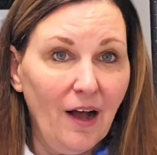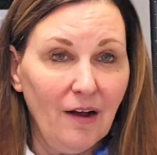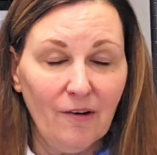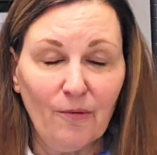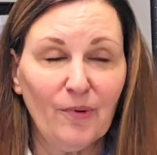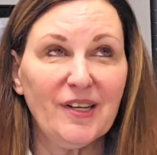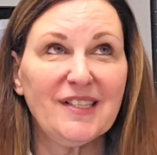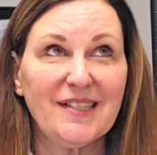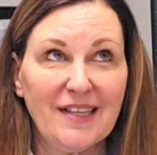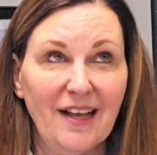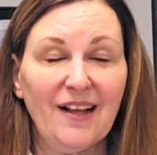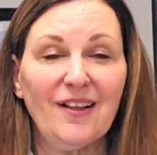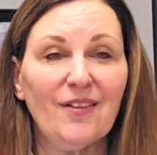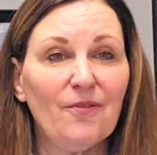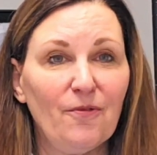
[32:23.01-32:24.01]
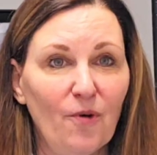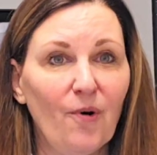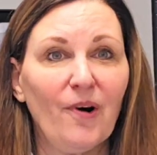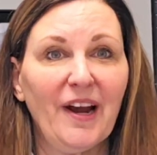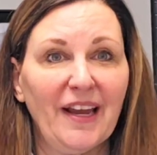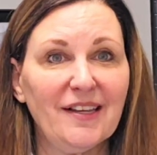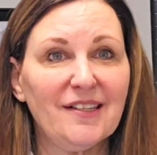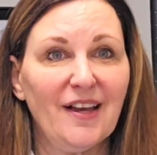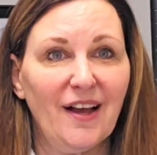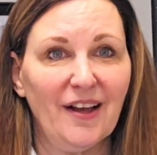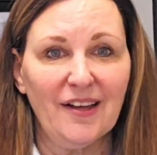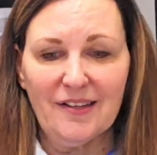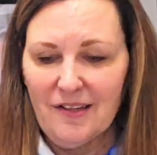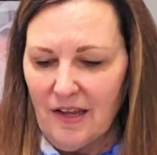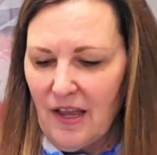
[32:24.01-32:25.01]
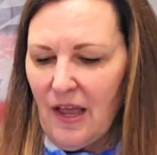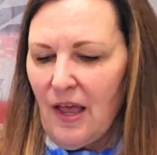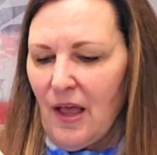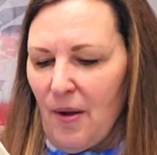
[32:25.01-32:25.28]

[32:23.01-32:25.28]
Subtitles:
a resell for a ton.